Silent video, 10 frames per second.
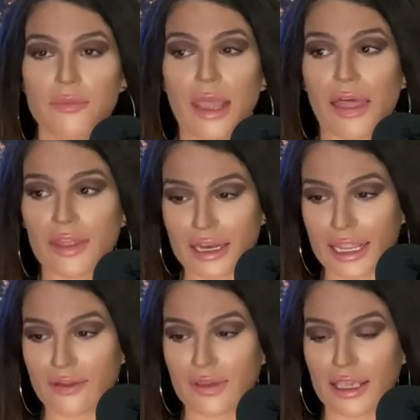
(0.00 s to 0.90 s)
And the
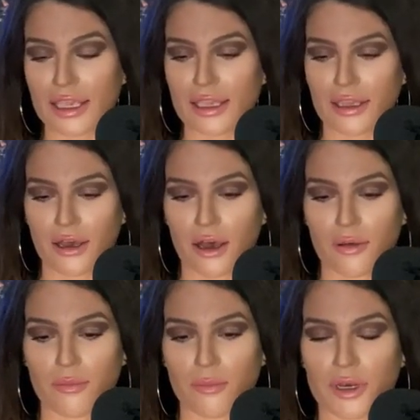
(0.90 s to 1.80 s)
Navy,
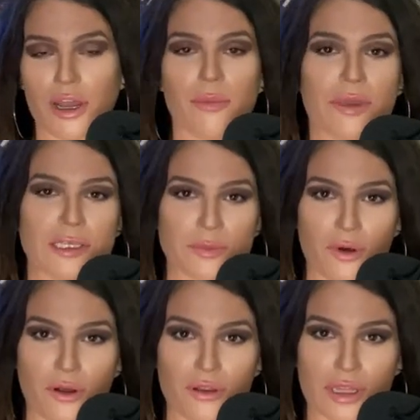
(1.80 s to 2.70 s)
but not
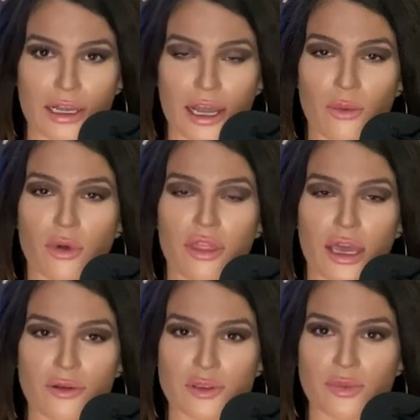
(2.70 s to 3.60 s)
baseball. Like, I
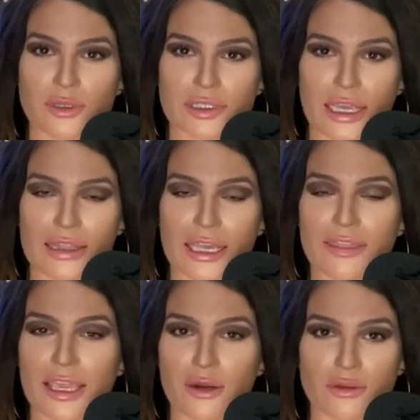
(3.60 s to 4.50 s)
1,000%, like,
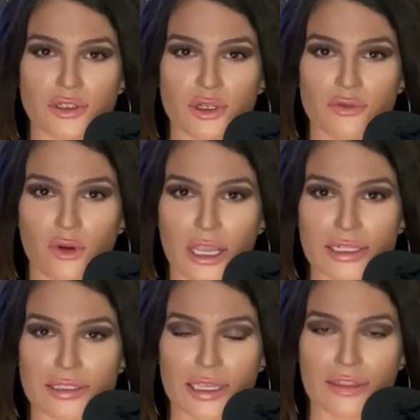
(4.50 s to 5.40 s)
they don't deserve
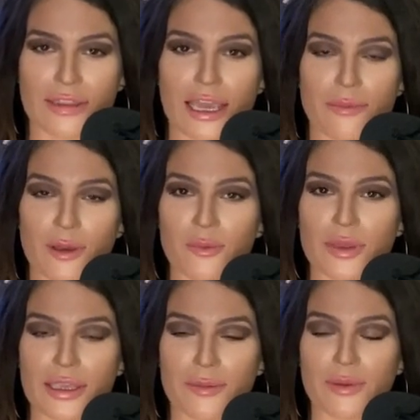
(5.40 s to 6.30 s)
rights. Like, the
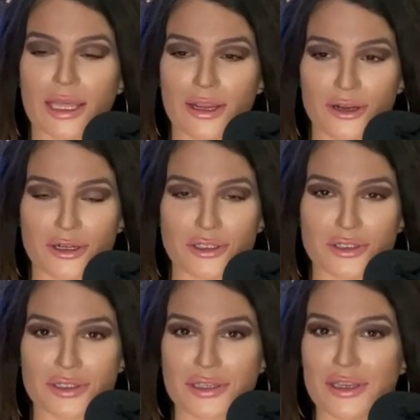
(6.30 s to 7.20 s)
MLB
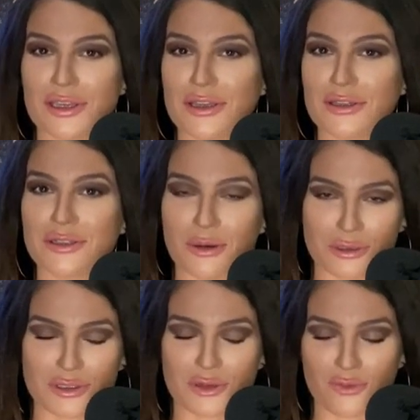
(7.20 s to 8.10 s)
players don't
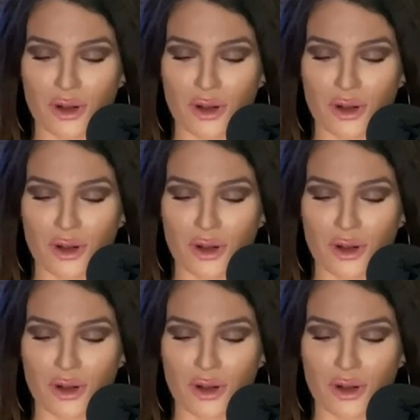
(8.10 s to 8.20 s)
deserve